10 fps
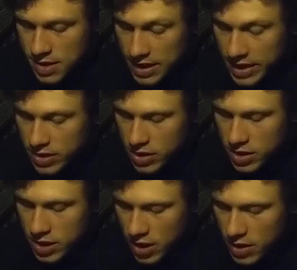The king
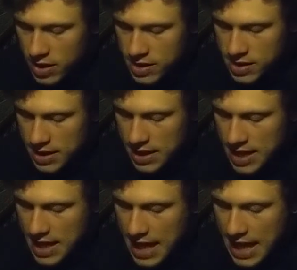looked curiously
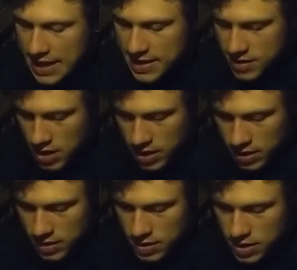at his daughter.